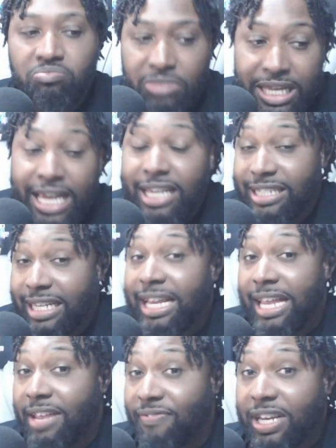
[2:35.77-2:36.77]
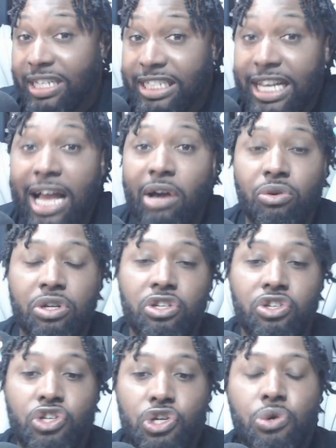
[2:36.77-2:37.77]
Yes, and even a child
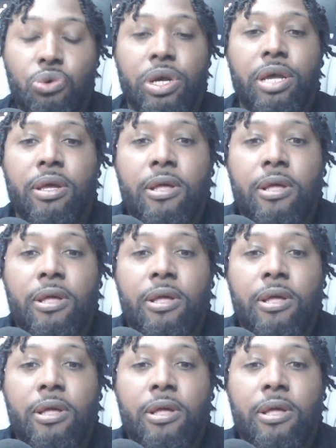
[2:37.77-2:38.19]
could do it.